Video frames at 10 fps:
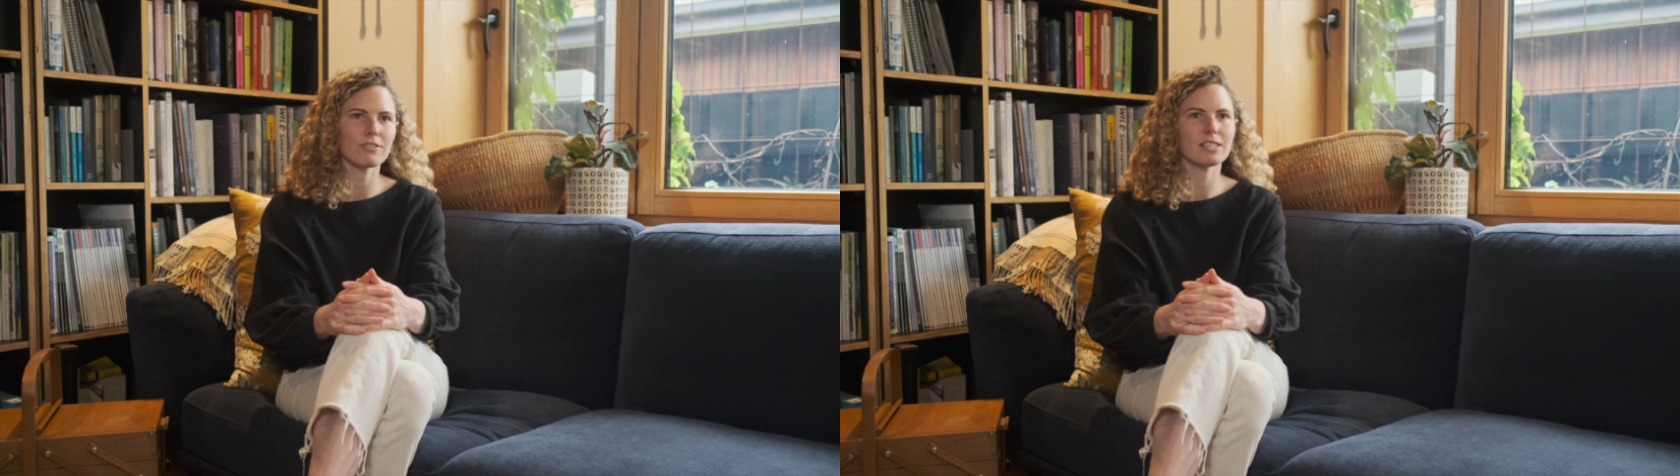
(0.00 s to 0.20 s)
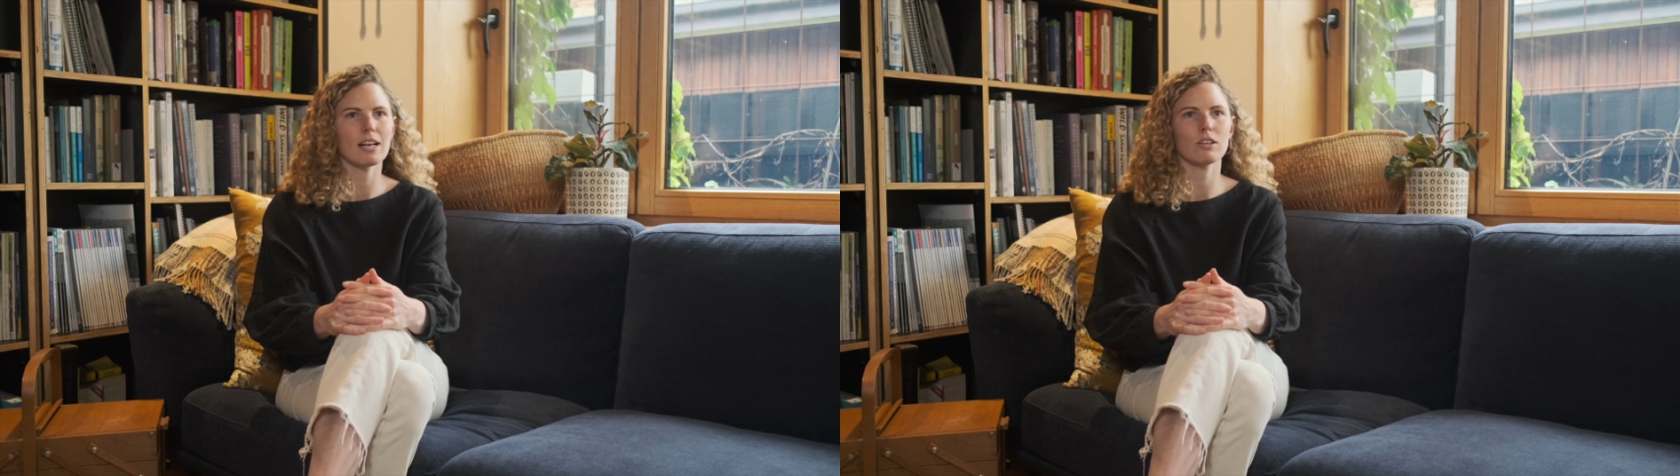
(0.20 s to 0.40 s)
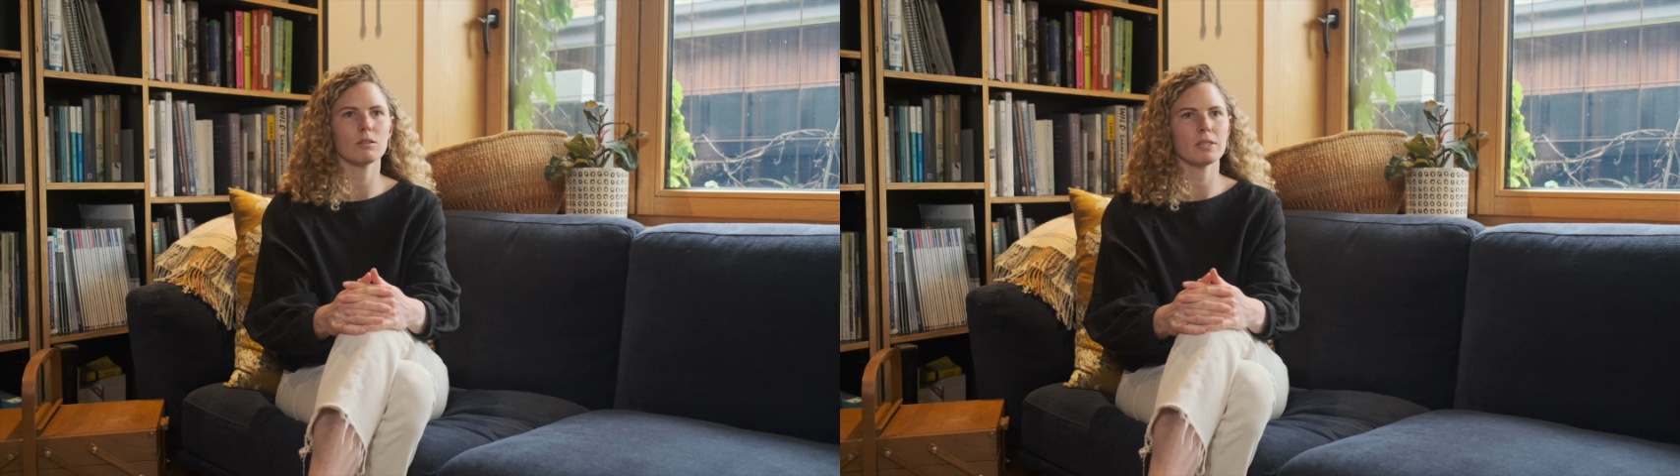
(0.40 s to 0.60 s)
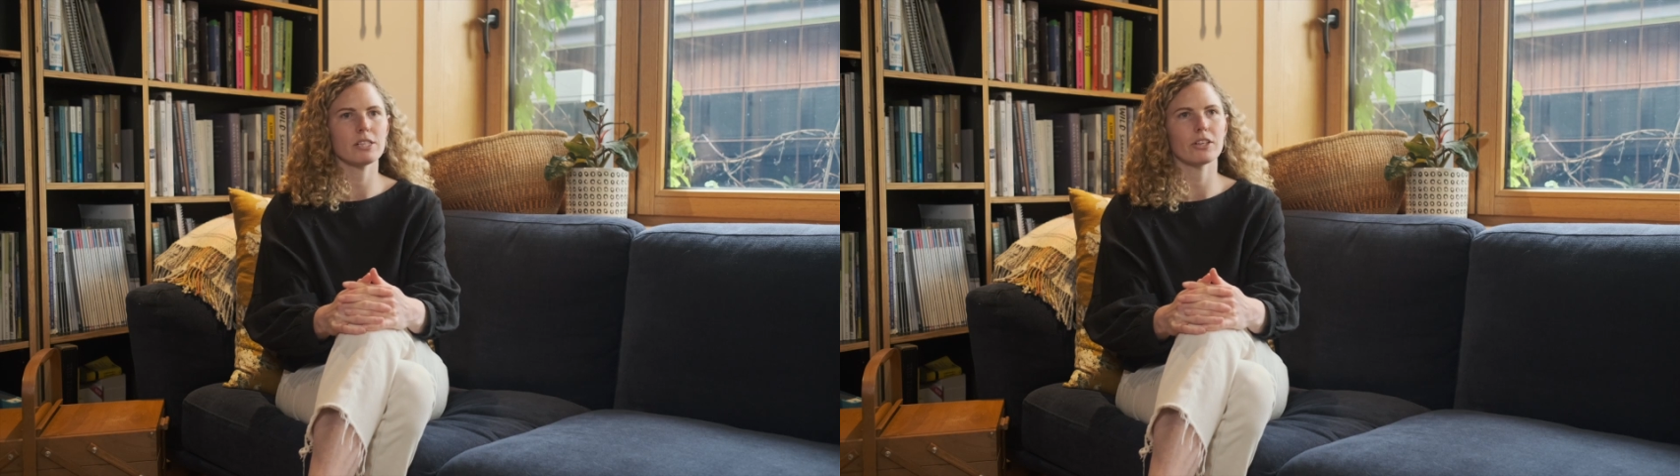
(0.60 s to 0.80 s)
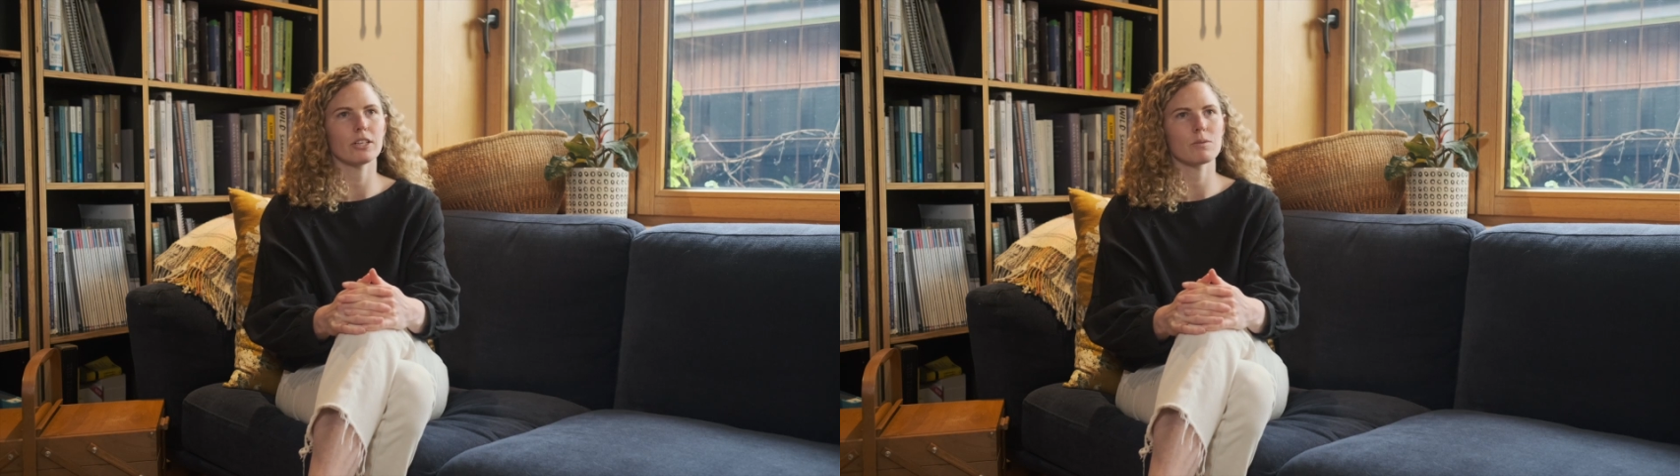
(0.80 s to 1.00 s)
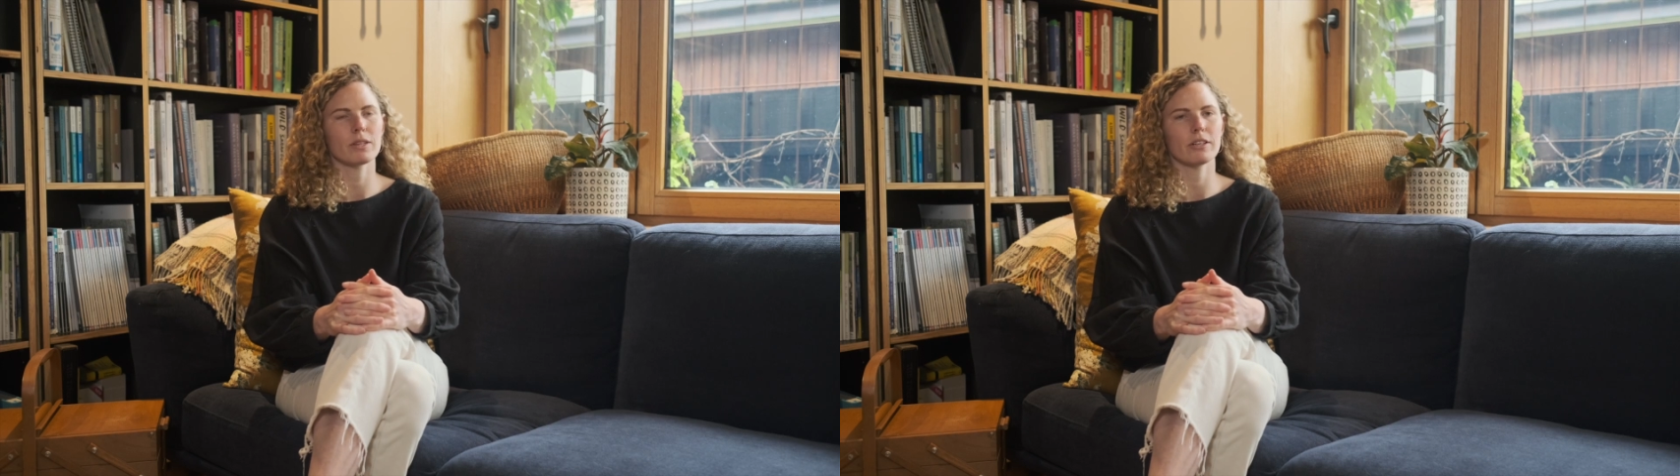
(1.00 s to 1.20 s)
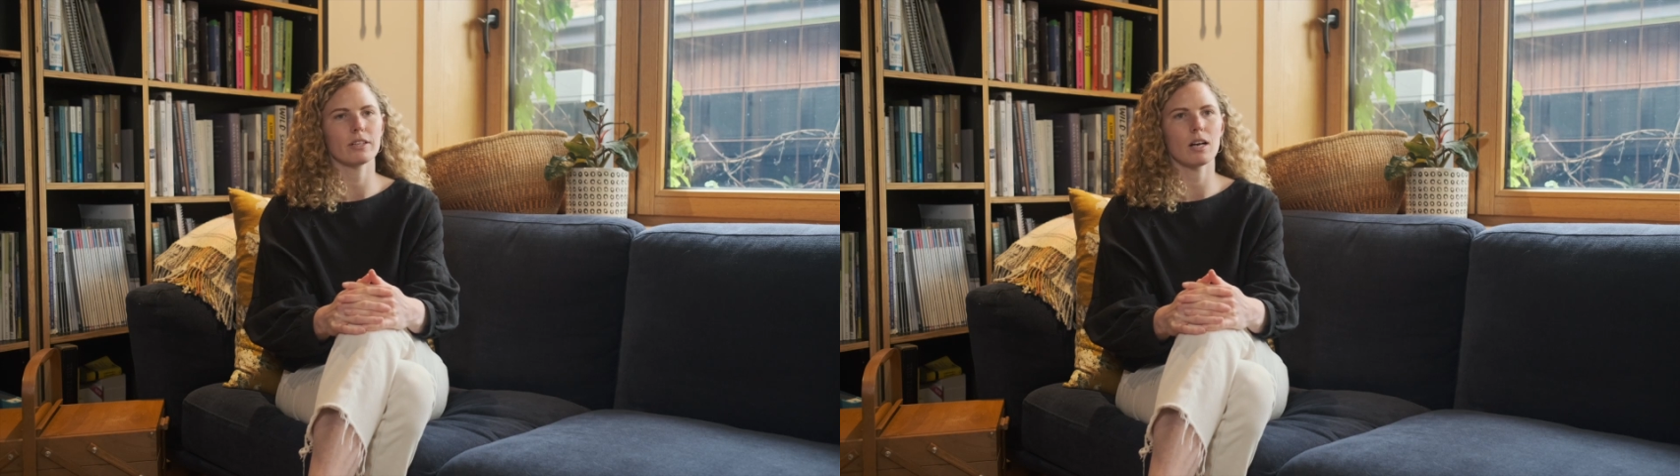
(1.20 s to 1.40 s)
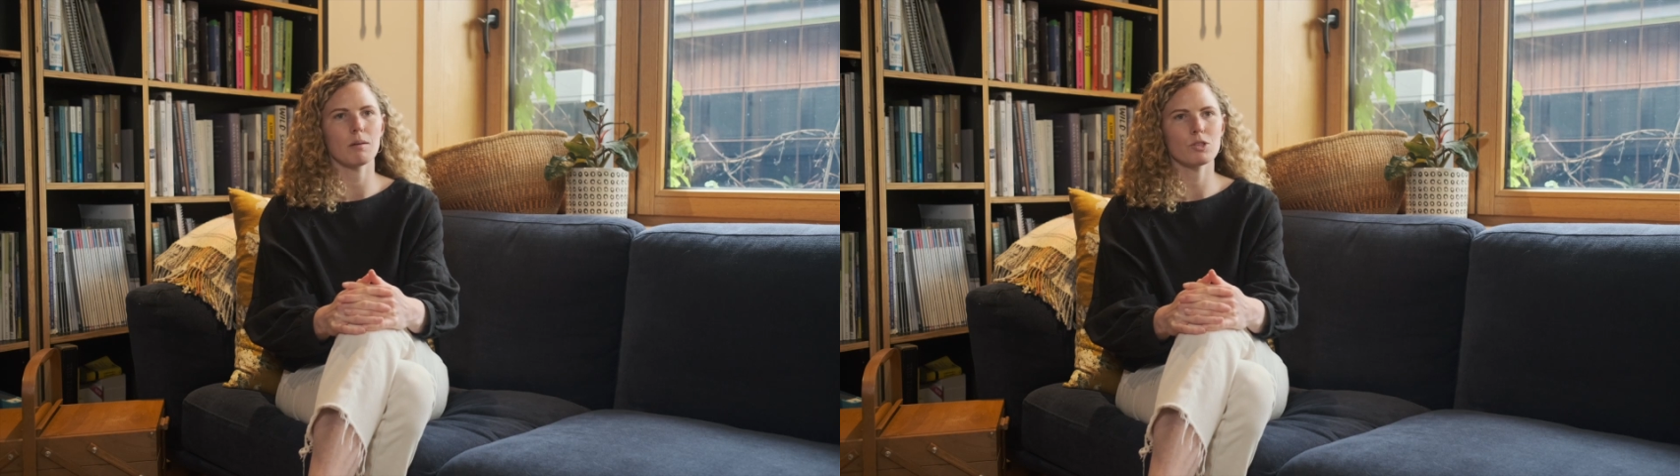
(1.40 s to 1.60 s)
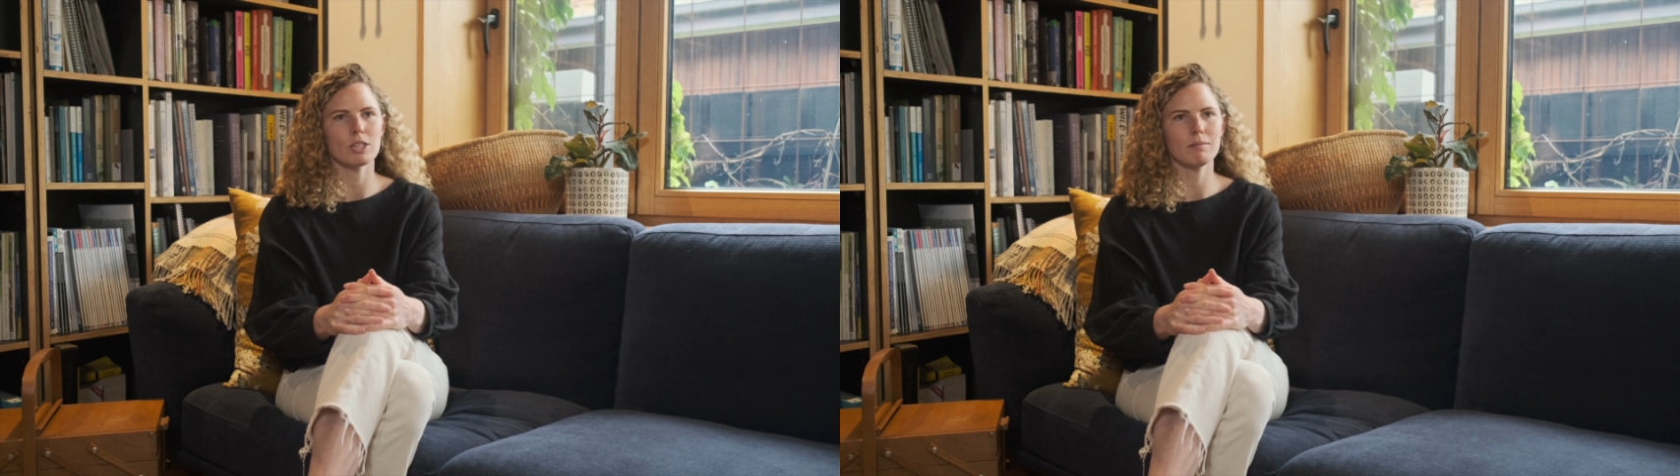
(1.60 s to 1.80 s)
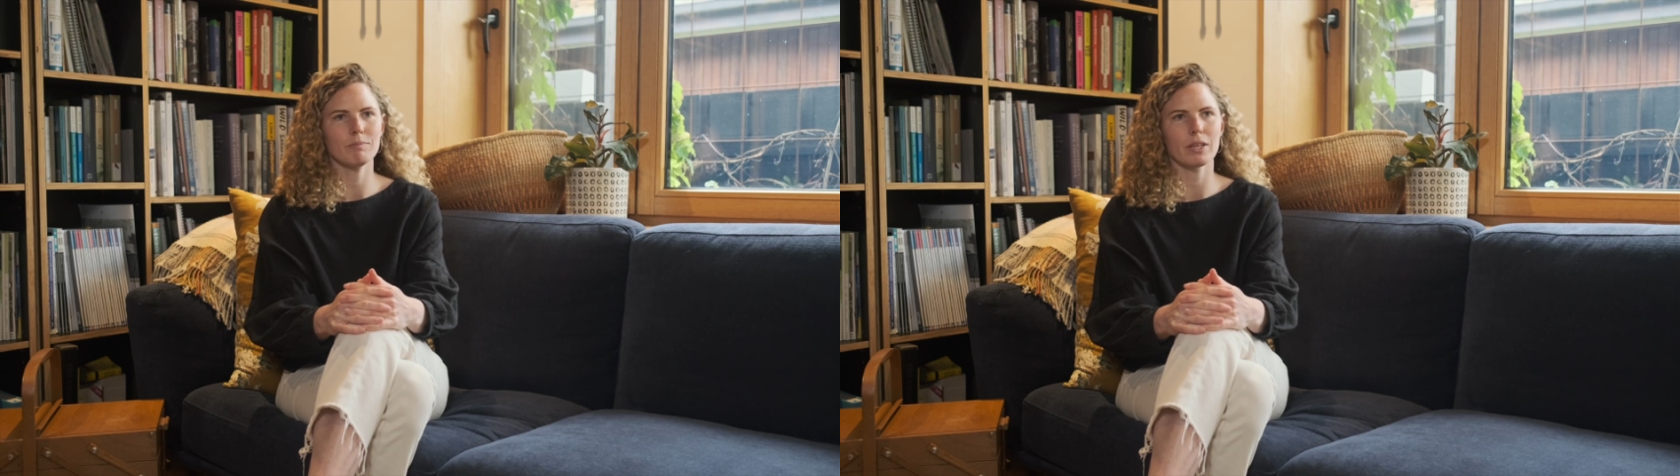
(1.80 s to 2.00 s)
recycled materials when they're an
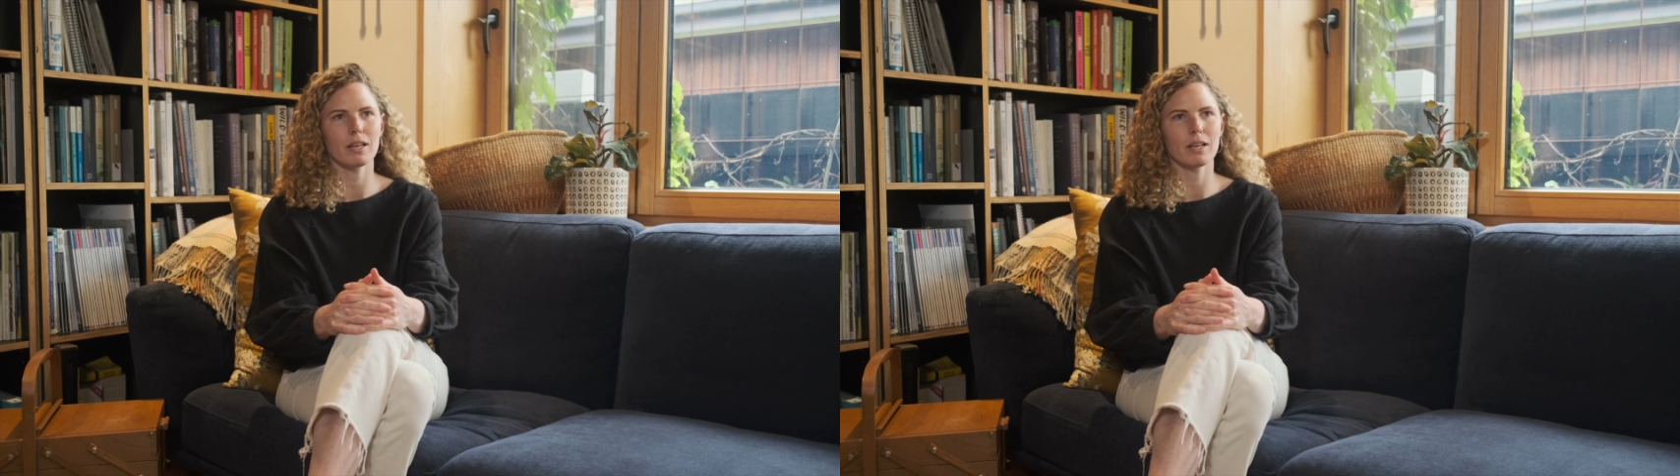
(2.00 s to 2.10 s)
option.